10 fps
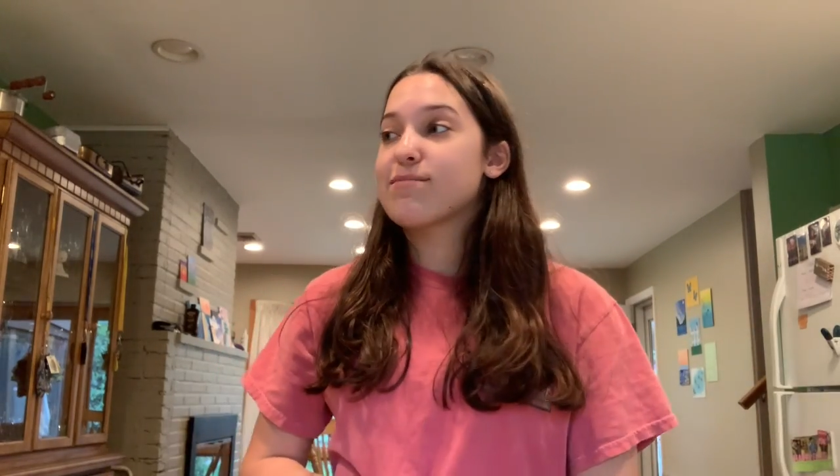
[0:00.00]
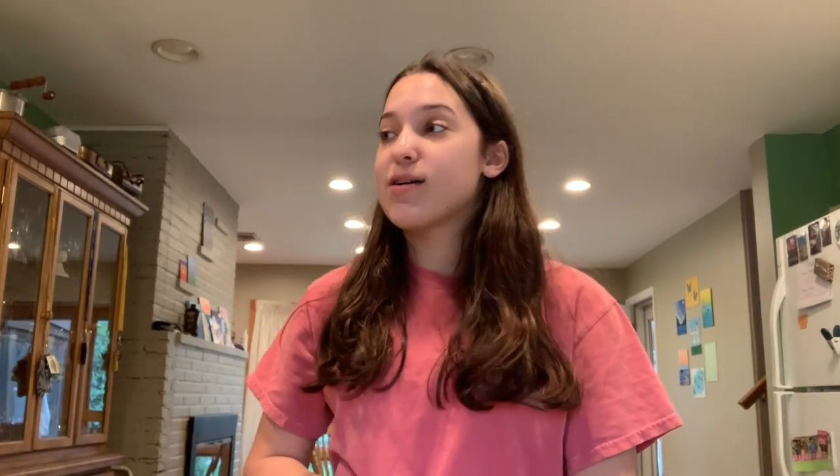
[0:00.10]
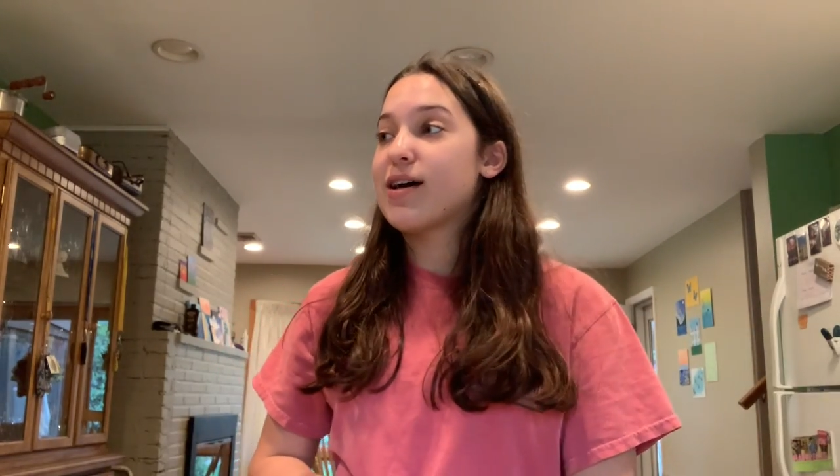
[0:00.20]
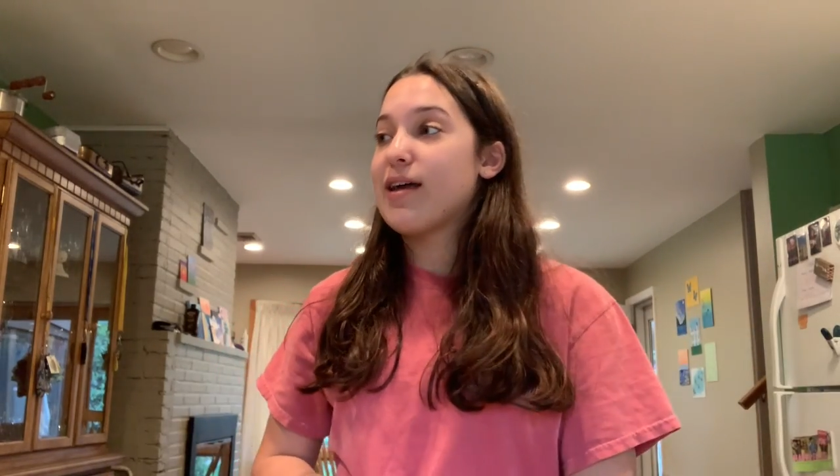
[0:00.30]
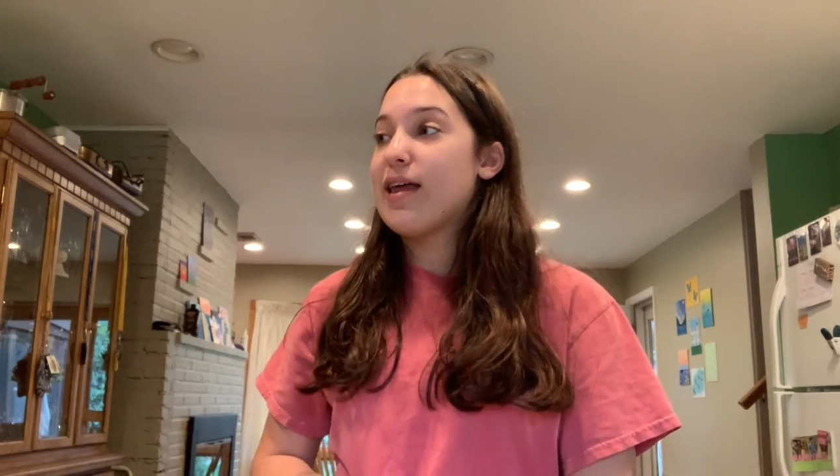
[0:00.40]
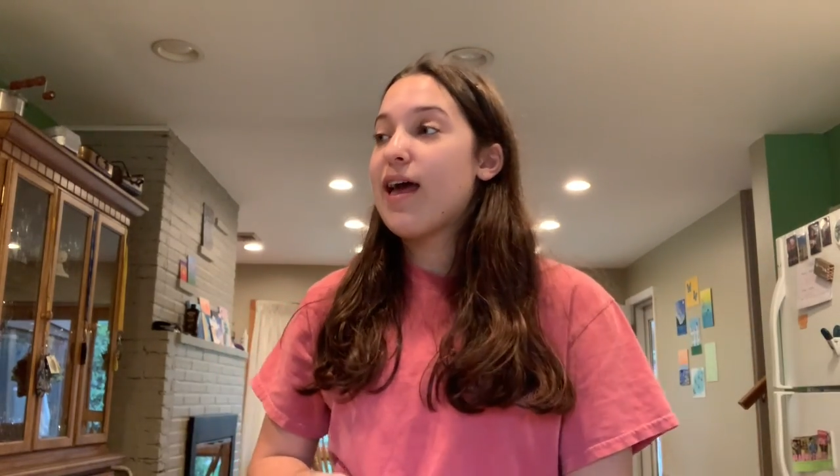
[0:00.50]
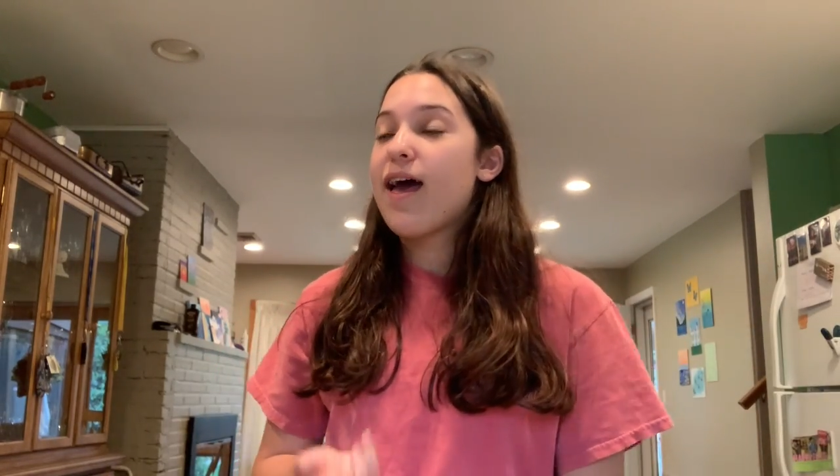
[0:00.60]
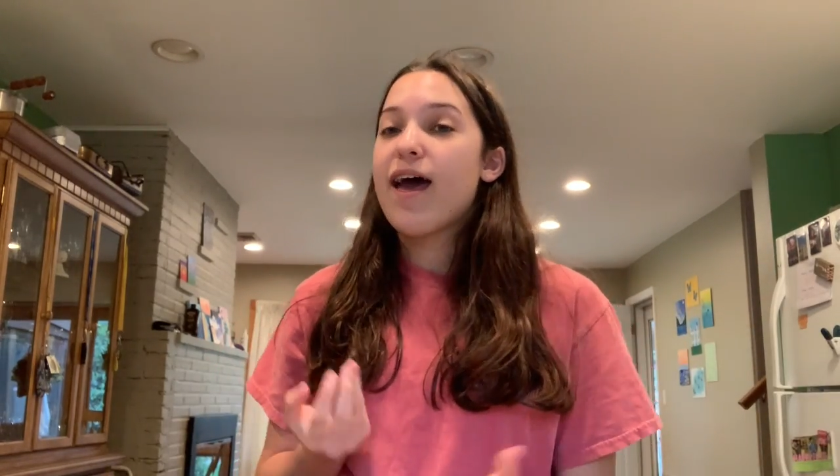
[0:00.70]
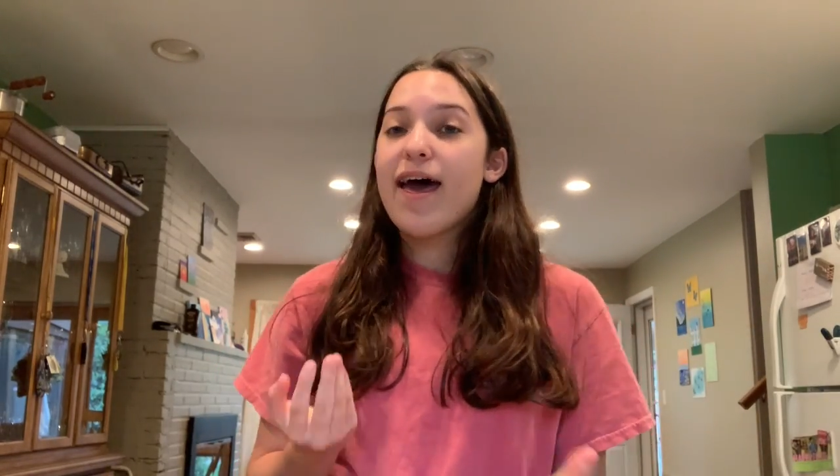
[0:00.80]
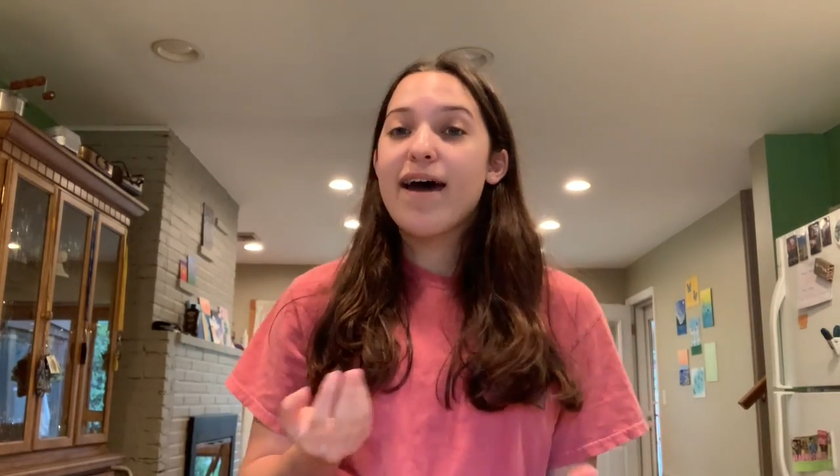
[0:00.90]
my
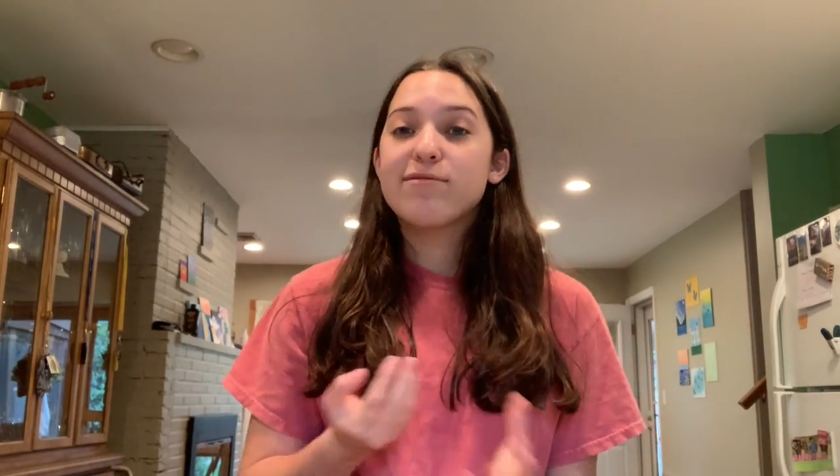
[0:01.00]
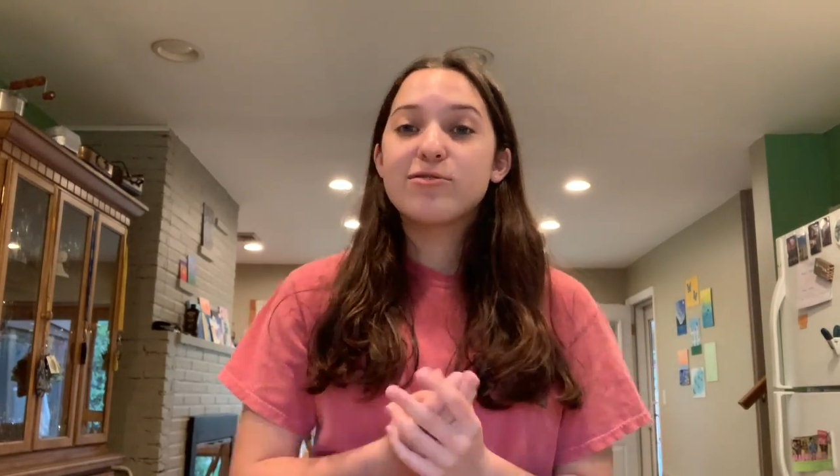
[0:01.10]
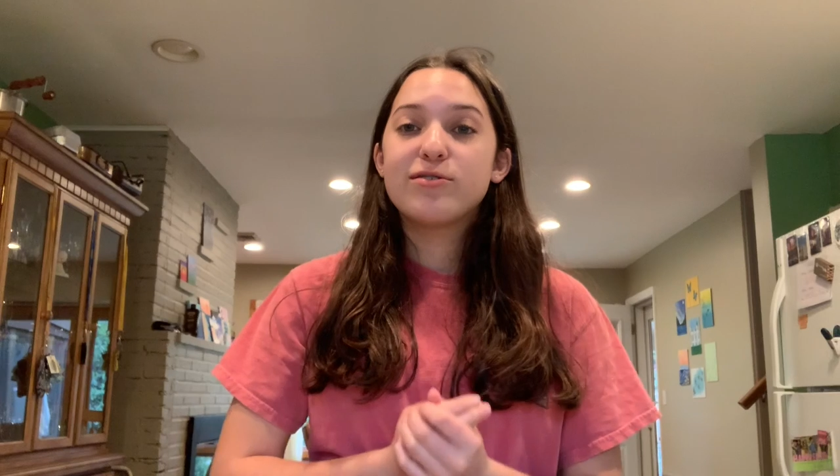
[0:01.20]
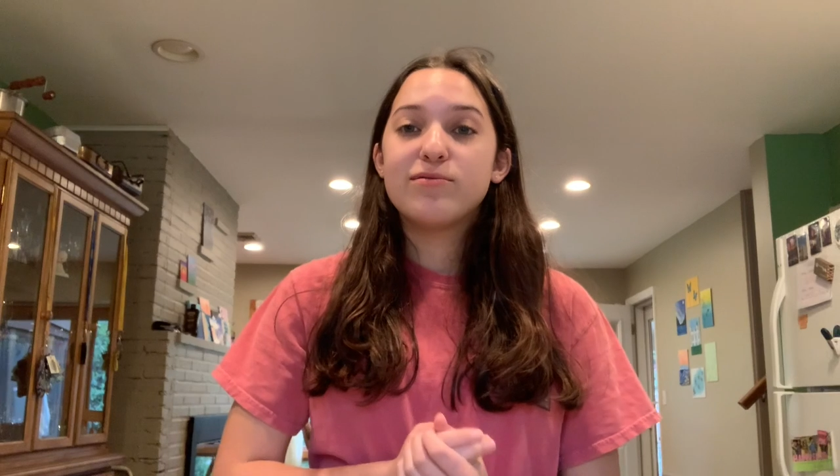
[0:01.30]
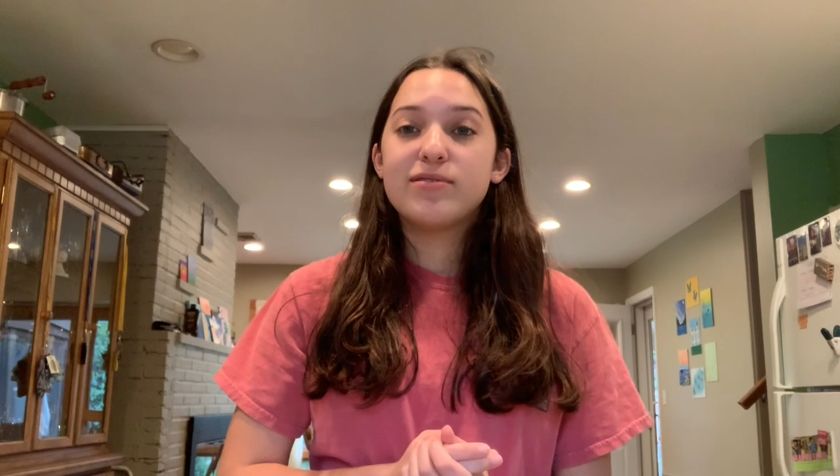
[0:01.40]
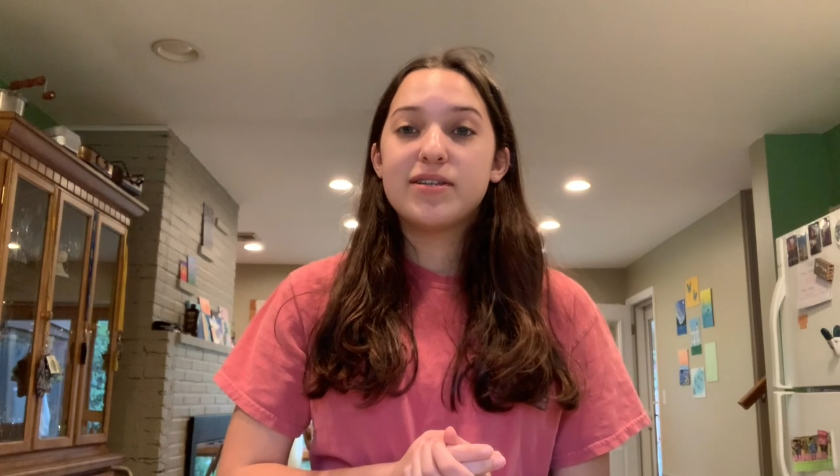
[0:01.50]
afternoon